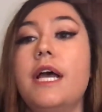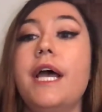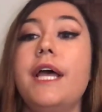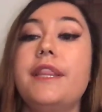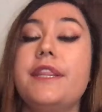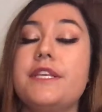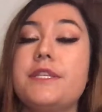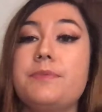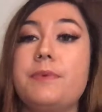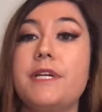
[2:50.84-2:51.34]

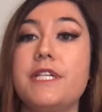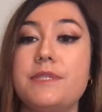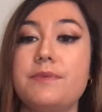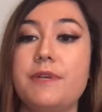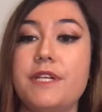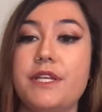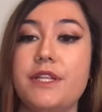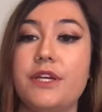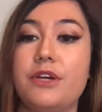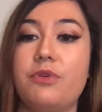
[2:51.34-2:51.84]
This brings me
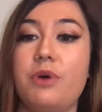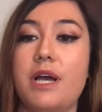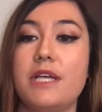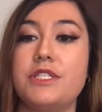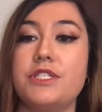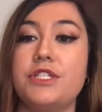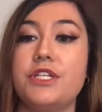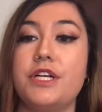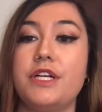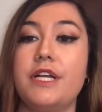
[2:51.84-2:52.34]
to the
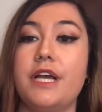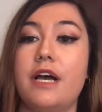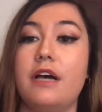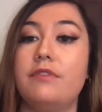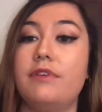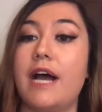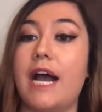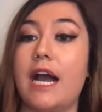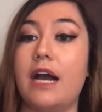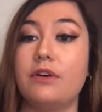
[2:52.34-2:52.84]
question of
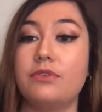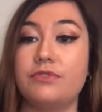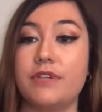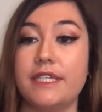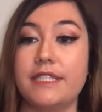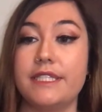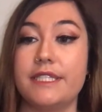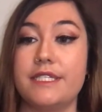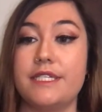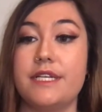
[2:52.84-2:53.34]
how
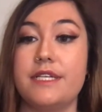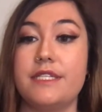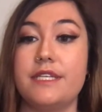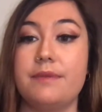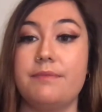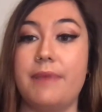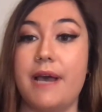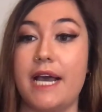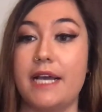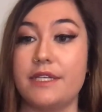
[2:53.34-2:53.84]
friendlessness
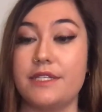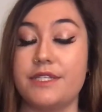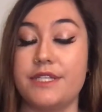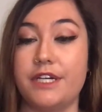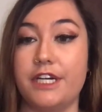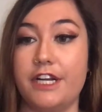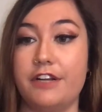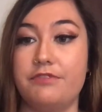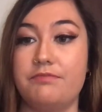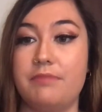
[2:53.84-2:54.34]
impacts
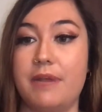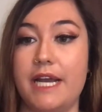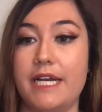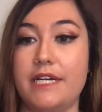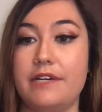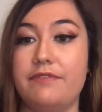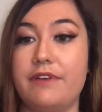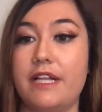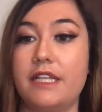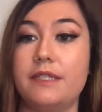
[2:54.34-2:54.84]
theory of mind
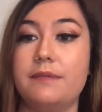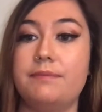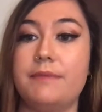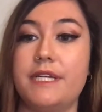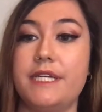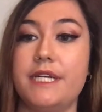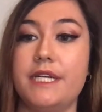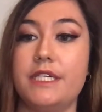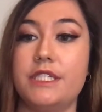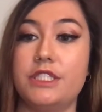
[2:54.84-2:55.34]

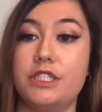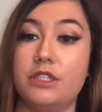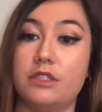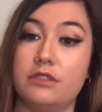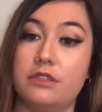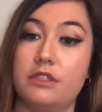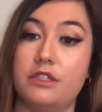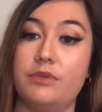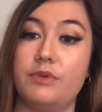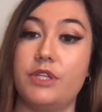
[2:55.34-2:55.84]
development in
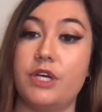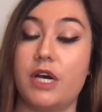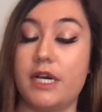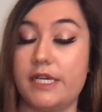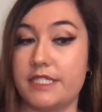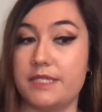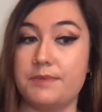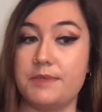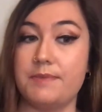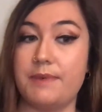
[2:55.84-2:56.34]
children with
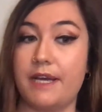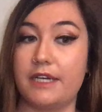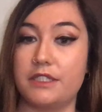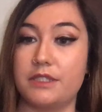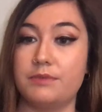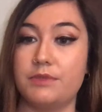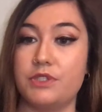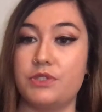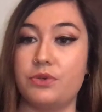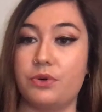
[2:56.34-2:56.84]
autism
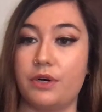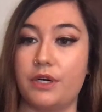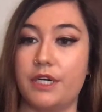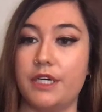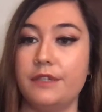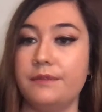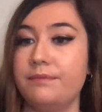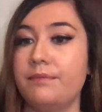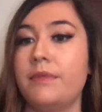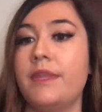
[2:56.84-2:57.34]
spectrum
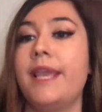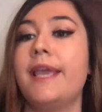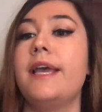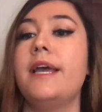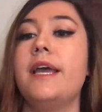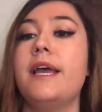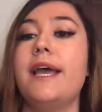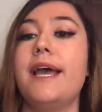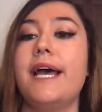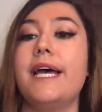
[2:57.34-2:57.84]
disorder,
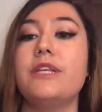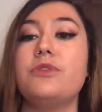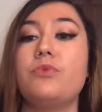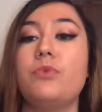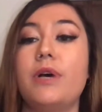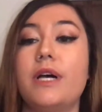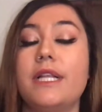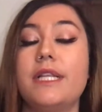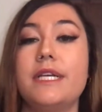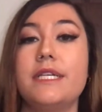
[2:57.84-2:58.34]
as
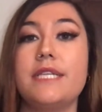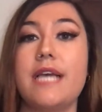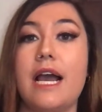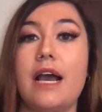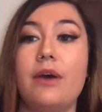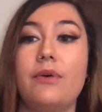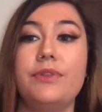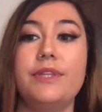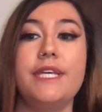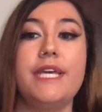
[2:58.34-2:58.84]
well as
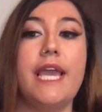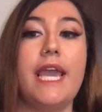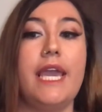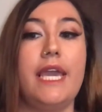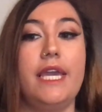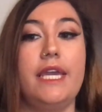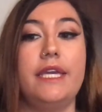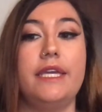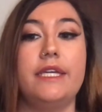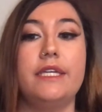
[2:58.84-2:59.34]
how the
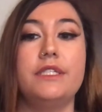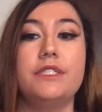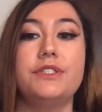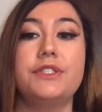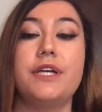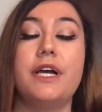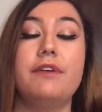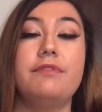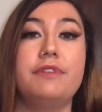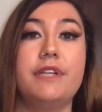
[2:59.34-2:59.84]
age
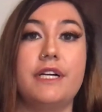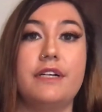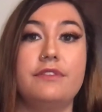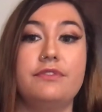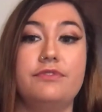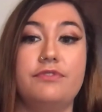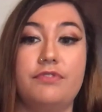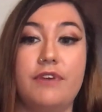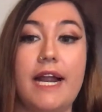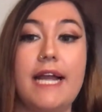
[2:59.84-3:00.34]
of their
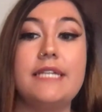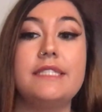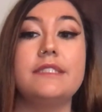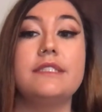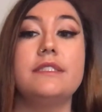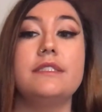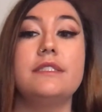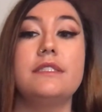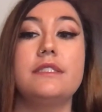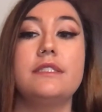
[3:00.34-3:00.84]

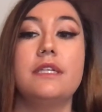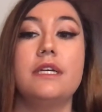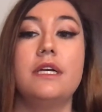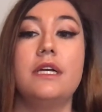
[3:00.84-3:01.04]
friends